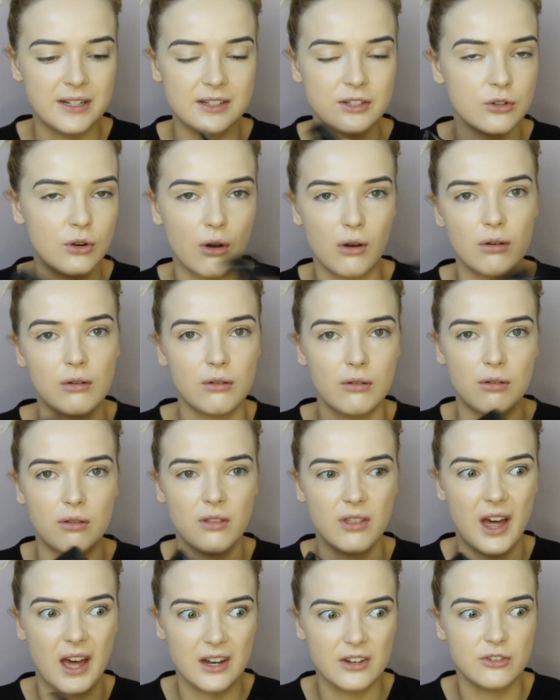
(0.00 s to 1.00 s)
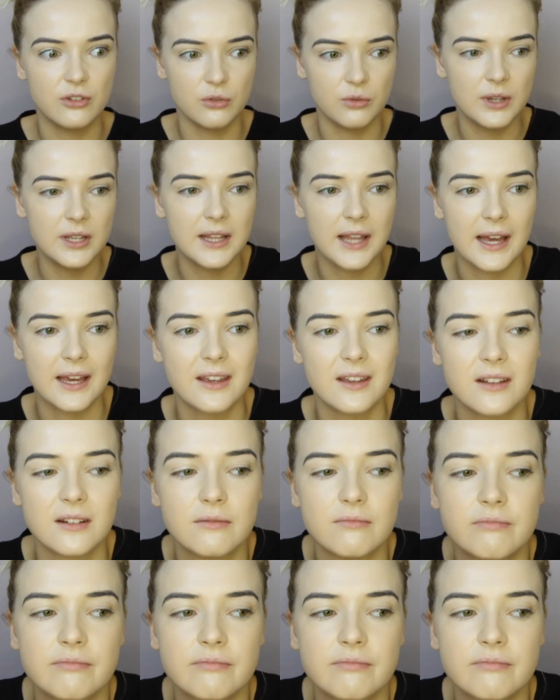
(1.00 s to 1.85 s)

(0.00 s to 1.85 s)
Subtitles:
but it's not that dewy like